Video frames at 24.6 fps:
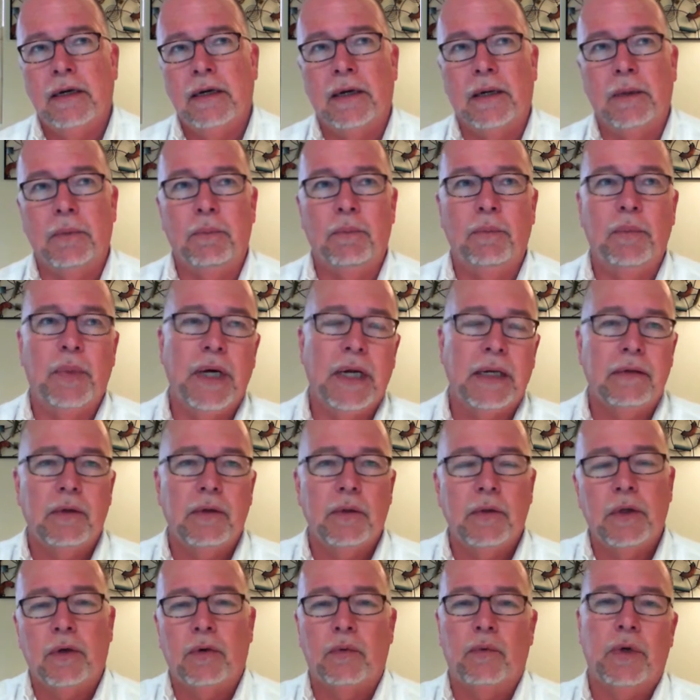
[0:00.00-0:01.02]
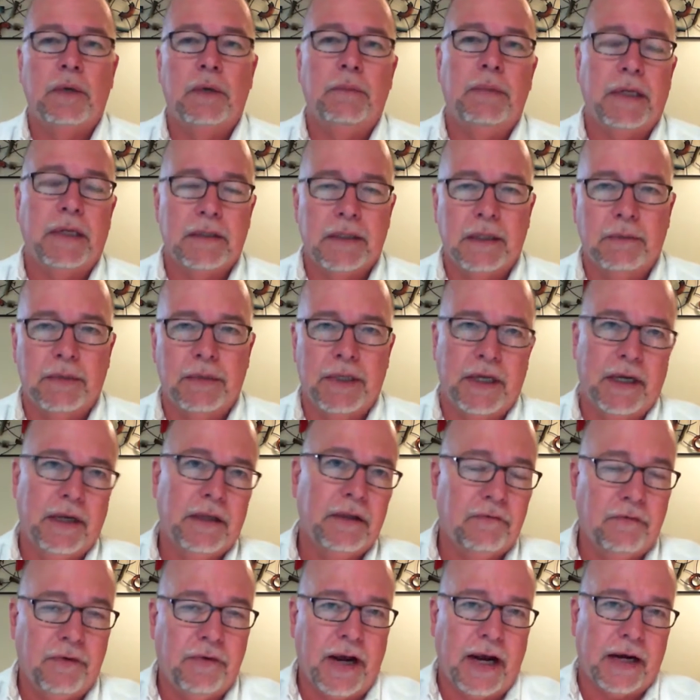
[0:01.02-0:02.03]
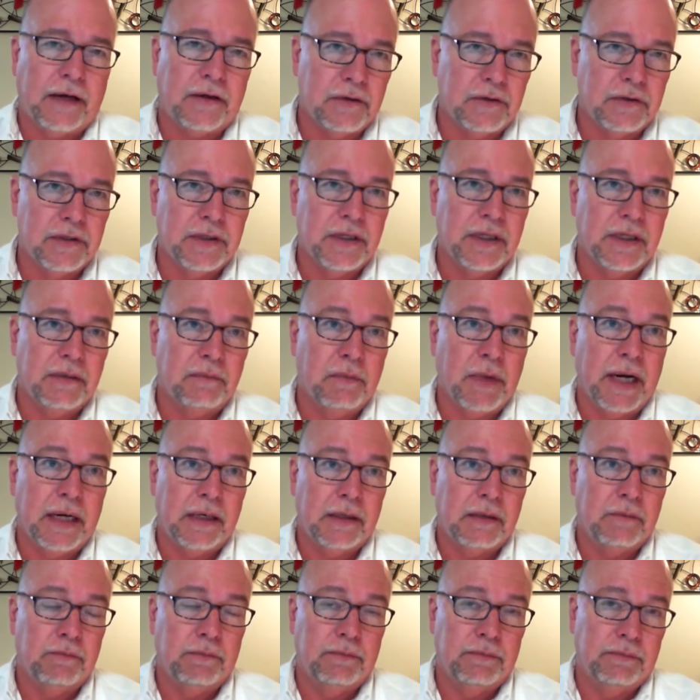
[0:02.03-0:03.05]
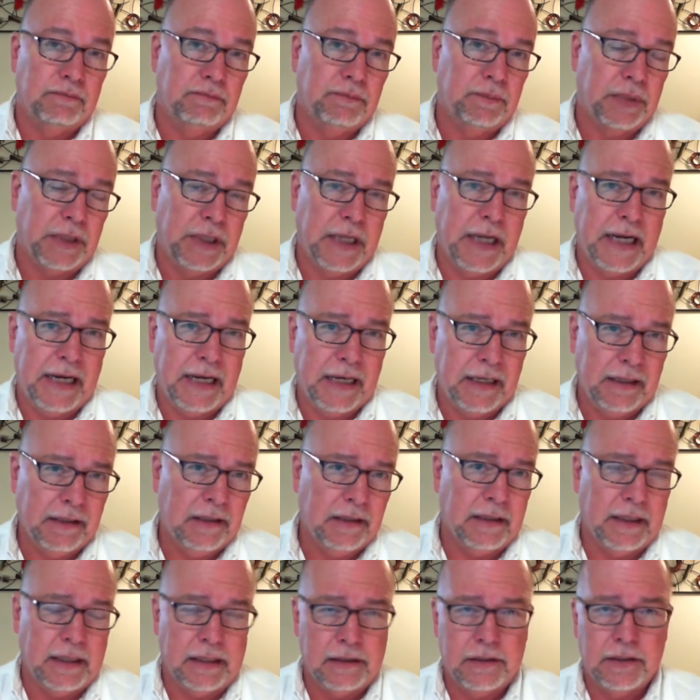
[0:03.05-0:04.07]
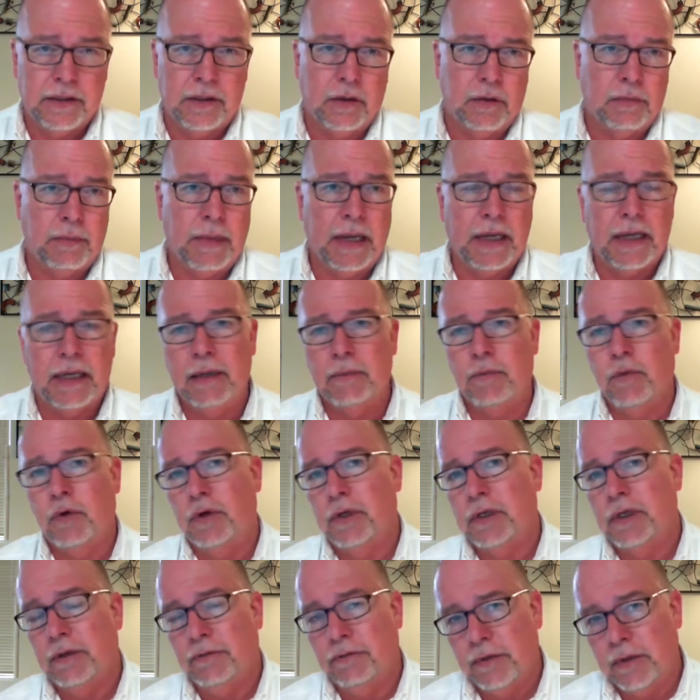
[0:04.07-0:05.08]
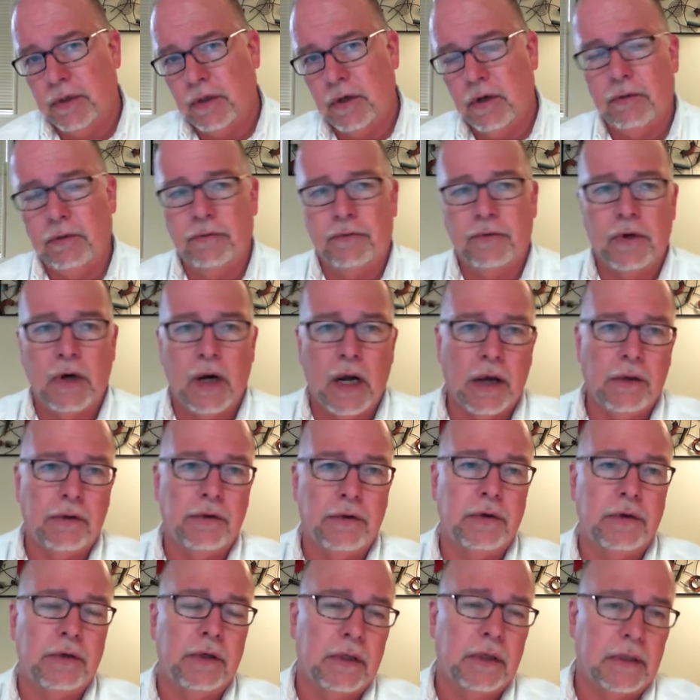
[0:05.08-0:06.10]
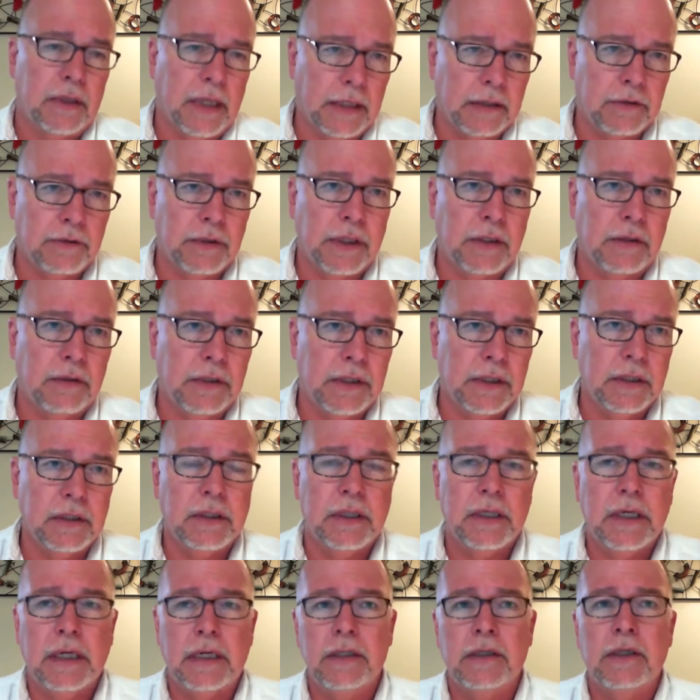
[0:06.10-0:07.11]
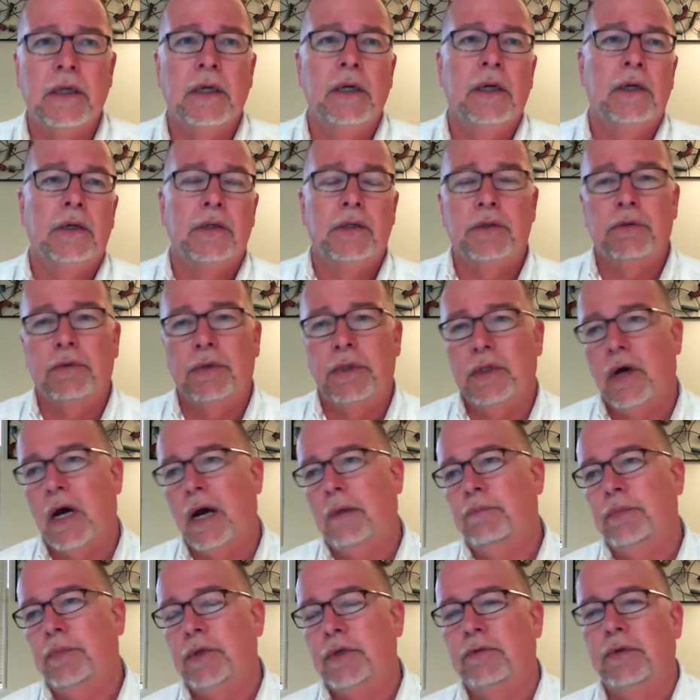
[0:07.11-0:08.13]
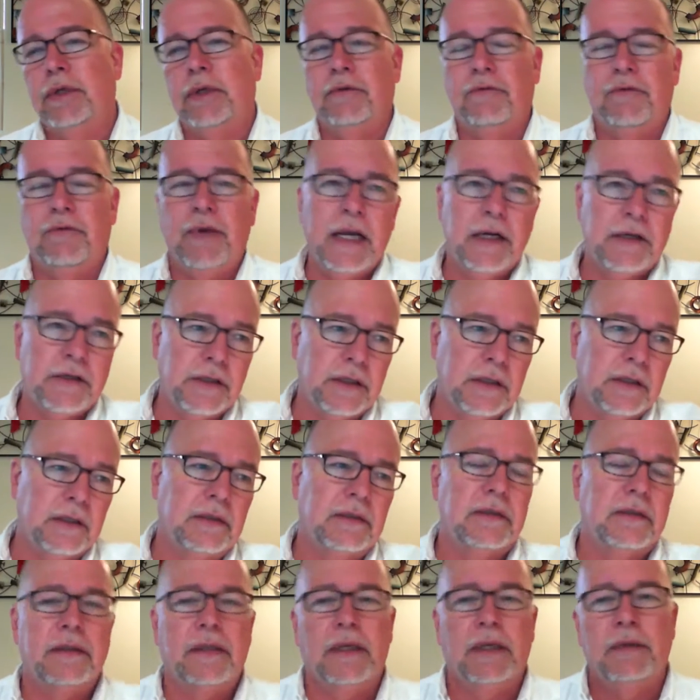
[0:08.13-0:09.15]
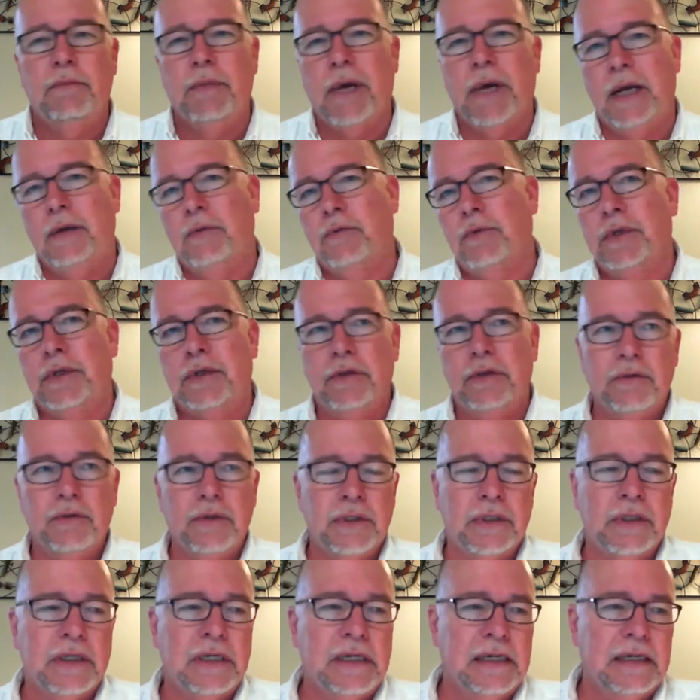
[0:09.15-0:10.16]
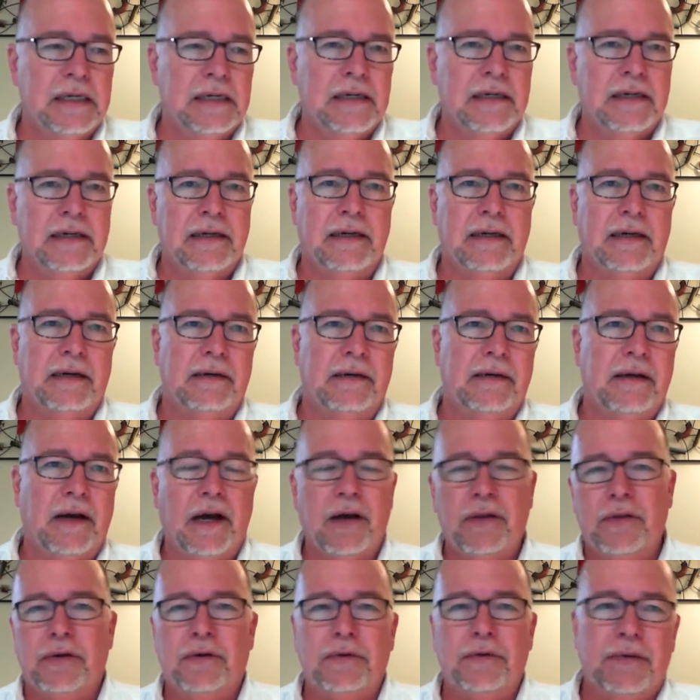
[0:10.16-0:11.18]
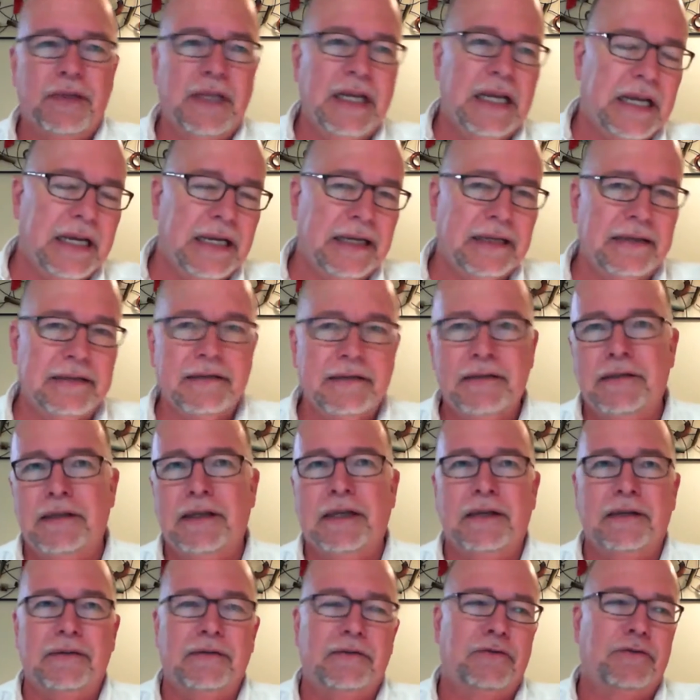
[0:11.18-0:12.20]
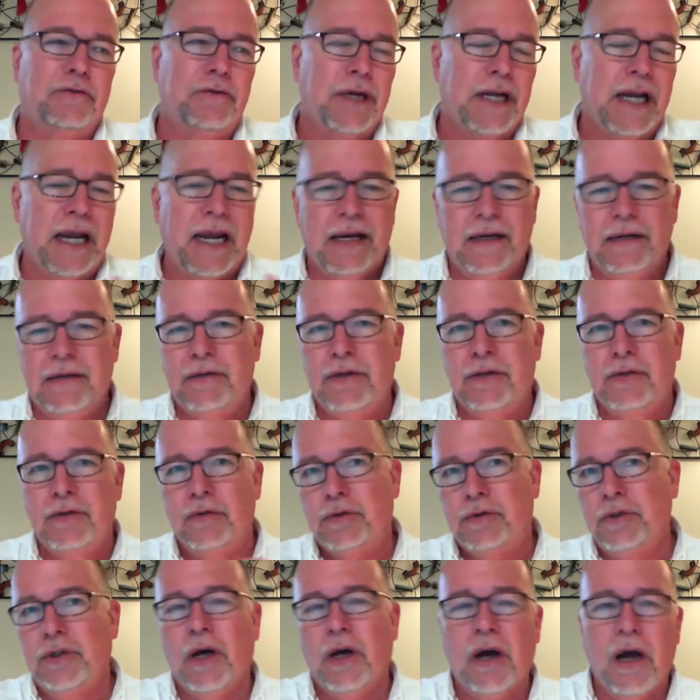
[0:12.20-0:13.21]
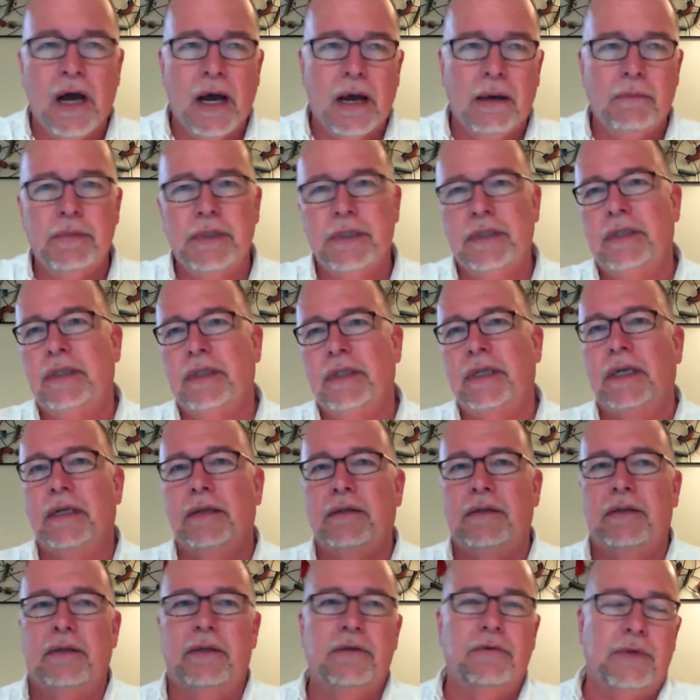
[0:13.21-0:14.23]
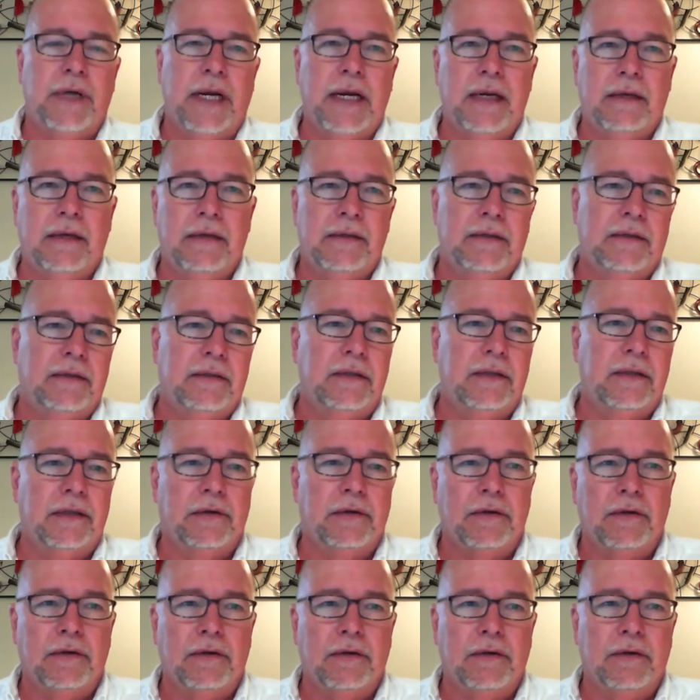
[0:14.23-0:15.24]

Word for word: Uh, but you know, what about some of the other factors that might play into this, you know, making it more difficult for other electric utilities to adopt new innovations that might reduce uh, other things, that create new jobs, that create, you know,